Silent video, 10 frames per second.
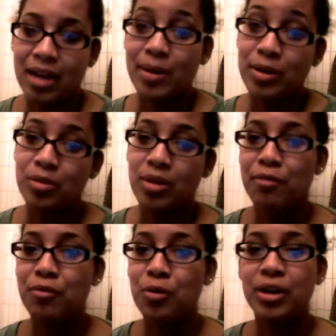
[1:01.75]
what I do. I have
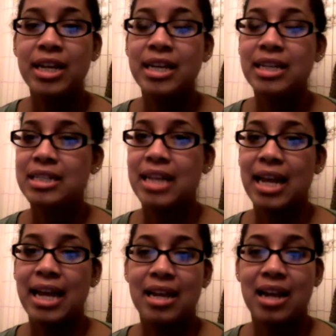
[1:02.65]
four kids,
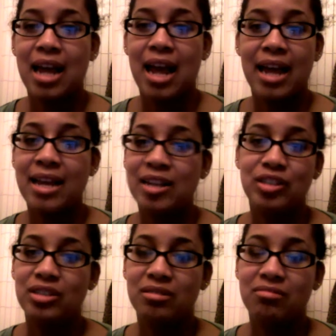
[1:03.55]
and I can
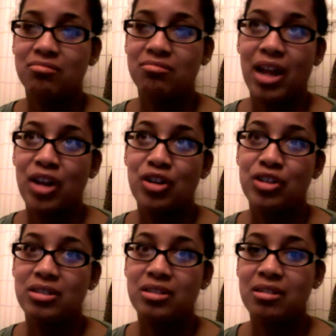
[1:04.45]
not I
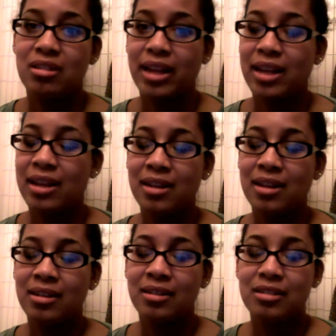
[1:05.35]
couldn't like
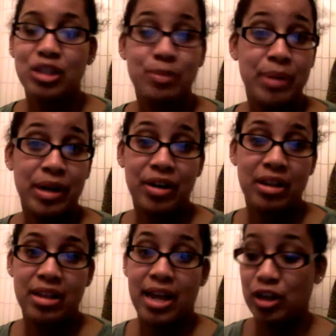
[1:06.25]
figure
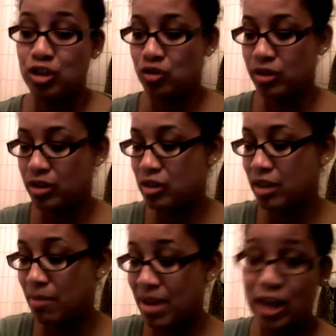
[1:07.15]
anything extra. It's like
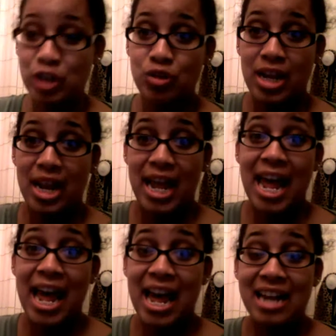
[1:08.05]
my extra that I
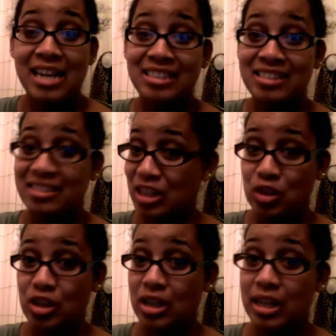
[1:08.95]
had, and that's
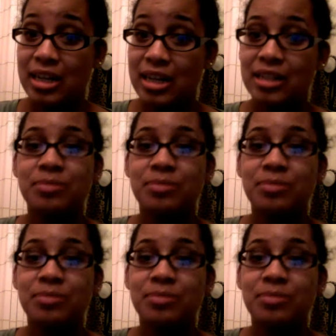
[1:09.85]
all I had.